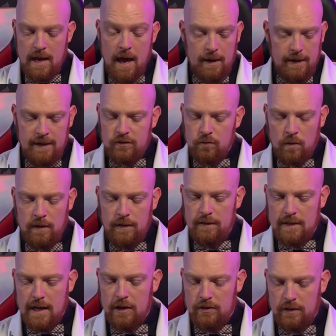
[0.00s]
yeah, each one of
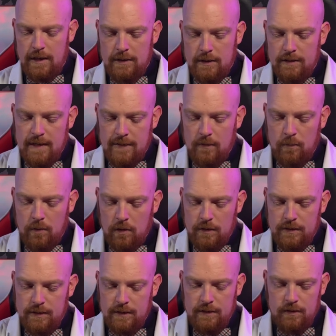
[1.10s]
these actually it does have a
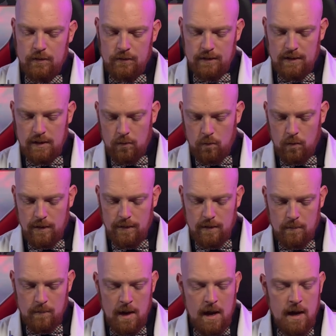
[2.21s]
person associated with
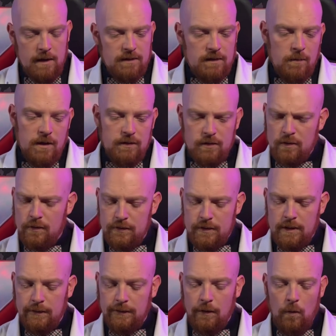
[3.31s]
them. Some of the turtles
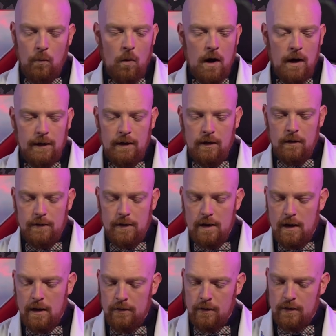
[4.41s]
look a little wonkier than
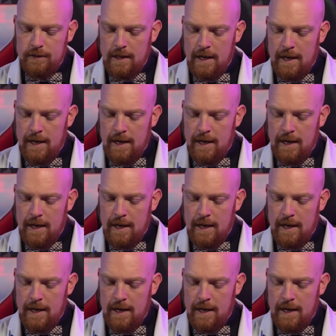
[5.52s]
others,